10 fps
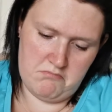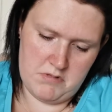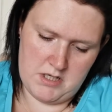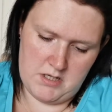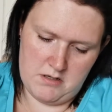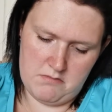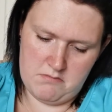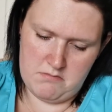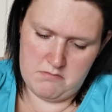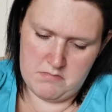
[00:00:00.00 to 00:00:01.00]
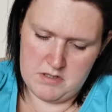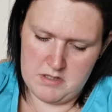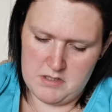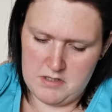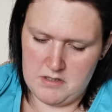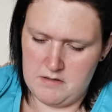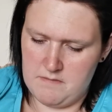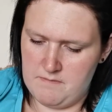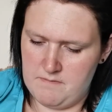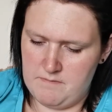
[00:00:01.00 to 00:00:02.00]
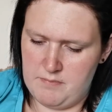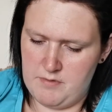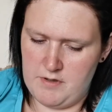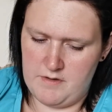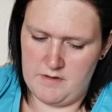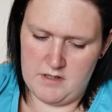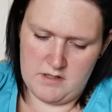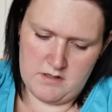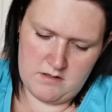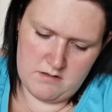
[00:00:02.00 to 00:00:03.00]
hey ho. Put it on there.